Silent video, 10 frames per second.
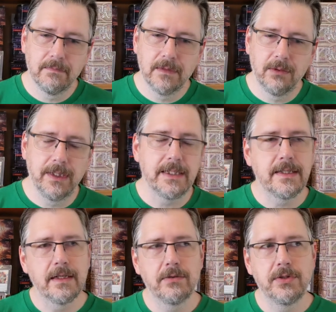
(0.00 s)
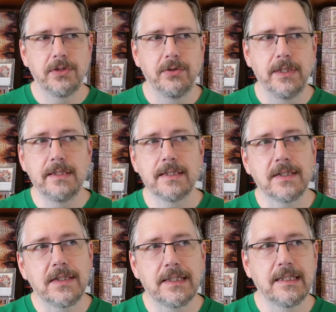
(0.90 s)
We get down to, he's at
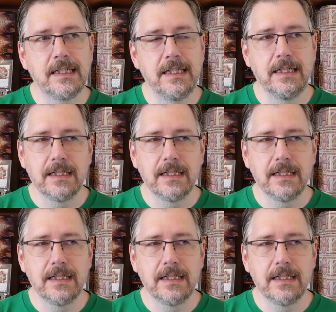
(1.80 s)
16,